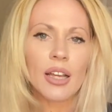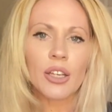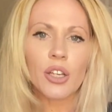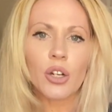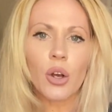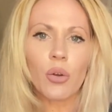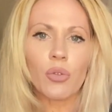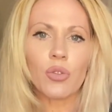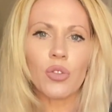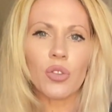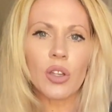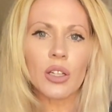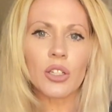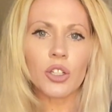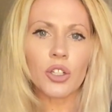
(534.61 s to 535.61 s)
you know,
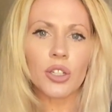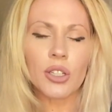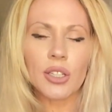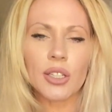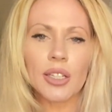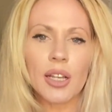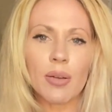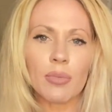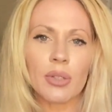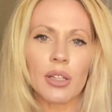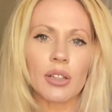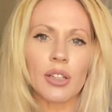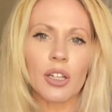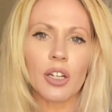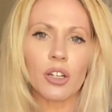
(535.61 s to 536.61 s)
this just seems a
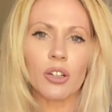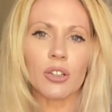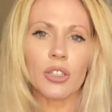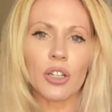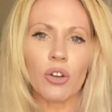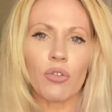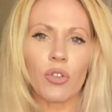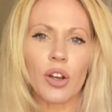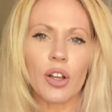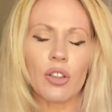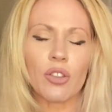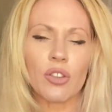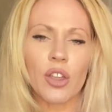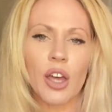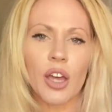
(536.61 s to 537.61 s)
little
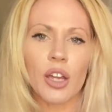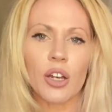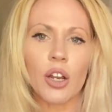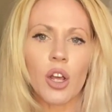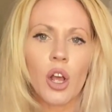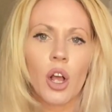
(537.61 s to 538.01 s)
different than